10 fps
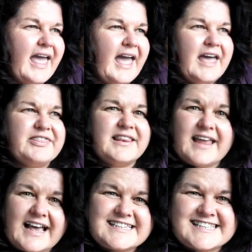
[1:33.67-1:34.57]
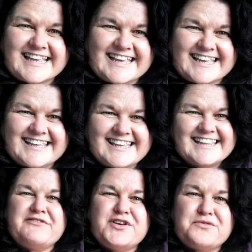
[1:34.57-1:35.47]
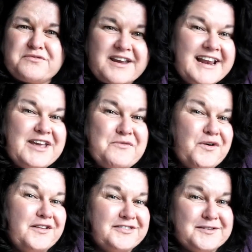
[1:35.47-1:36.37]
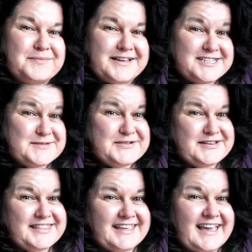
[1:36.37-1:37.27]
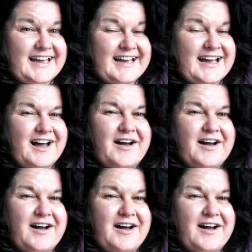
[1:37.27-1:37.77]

And the last thing, if you really want to bless me with a car,